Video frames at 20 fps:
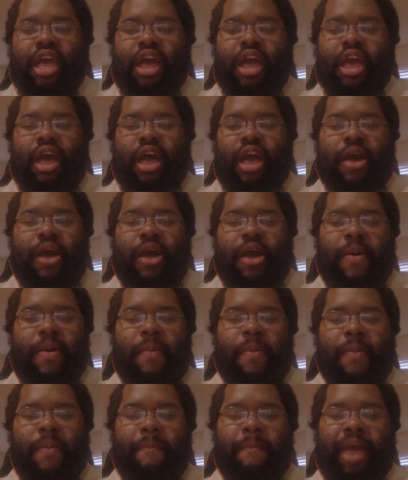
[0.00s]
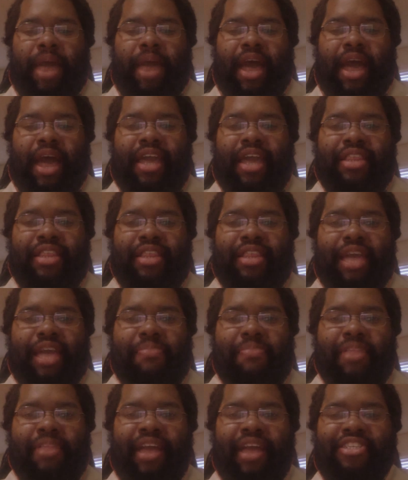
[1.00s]
I hit that
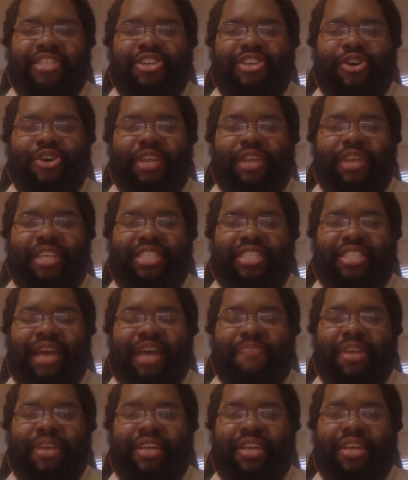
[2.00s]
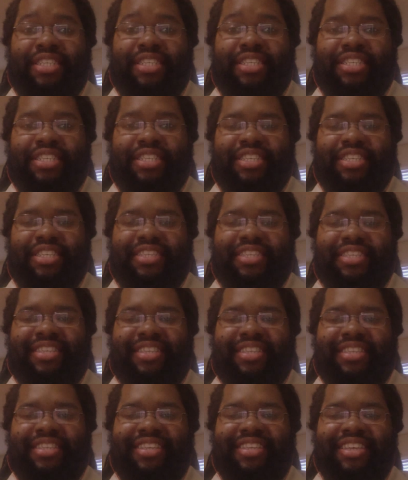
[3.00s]
plateau when I stopped being consistent.
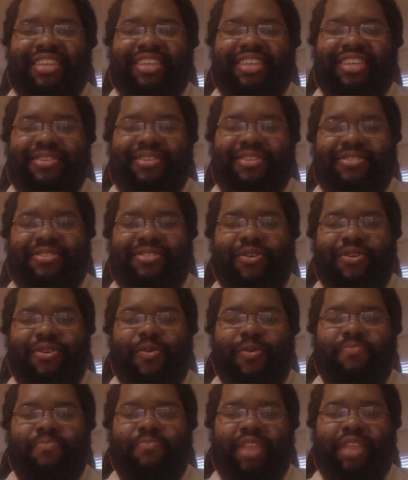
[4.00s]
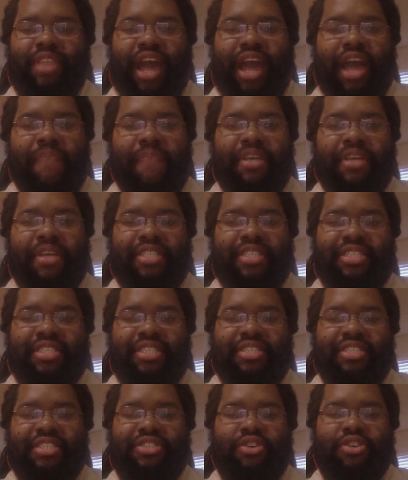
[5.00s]
So I've been
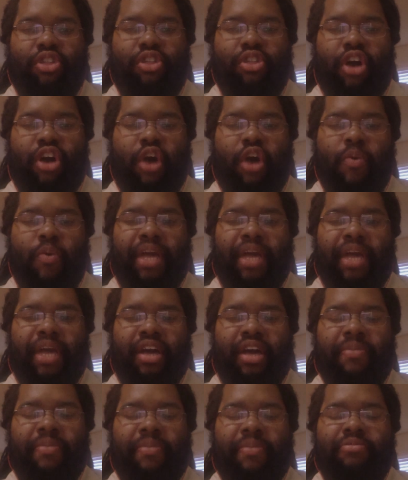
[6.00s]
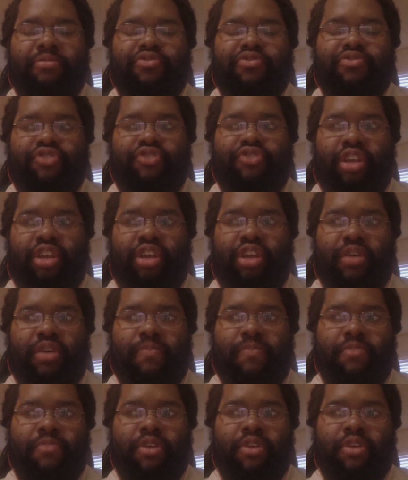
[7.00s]
consistent so long while my company was running.
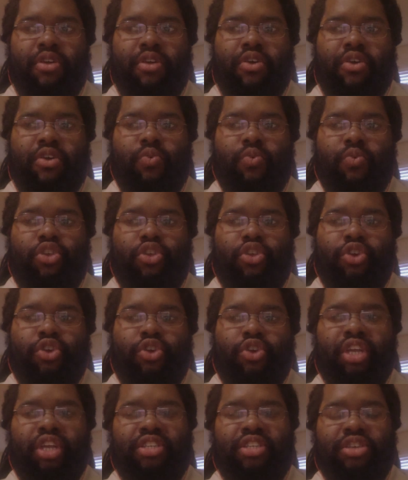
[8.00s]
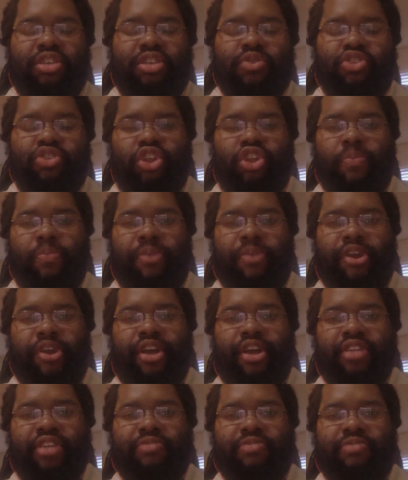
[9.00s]
When you get into those slow
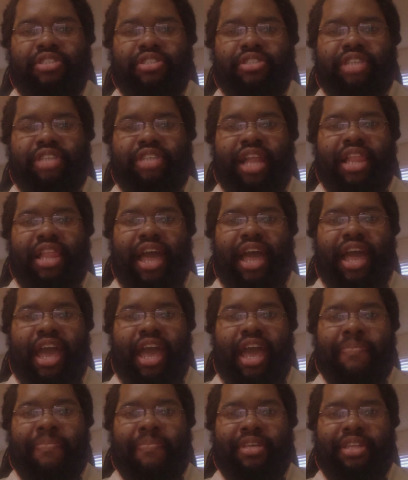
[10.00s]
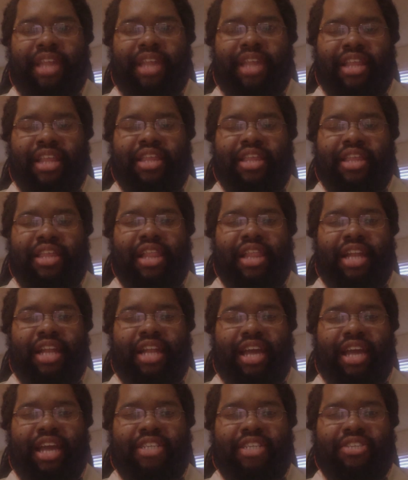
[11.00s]
periods, when there's not a lot happening, not a lot of
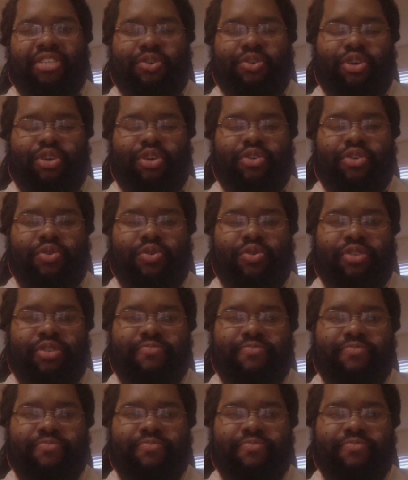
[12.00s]
action going on,